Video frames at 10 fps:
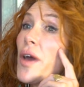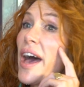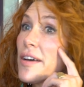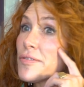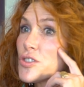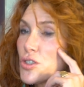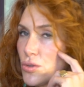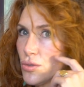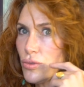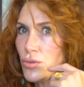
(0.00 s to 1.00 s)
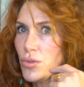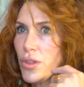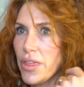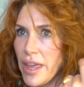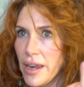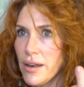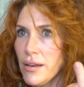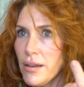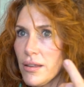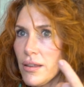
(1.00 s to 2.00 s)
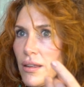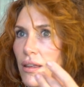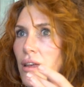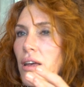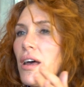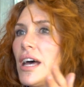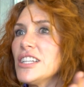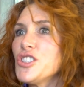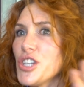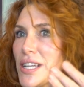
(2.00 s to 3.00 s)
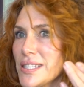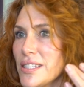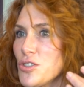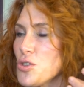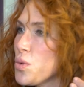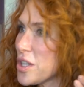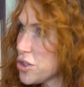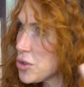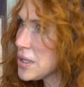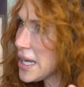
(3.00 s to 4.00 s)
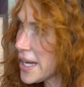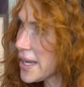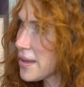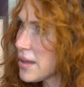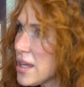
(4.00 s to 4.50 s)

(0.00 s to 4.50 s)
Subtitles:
have to then adjust it to what you like.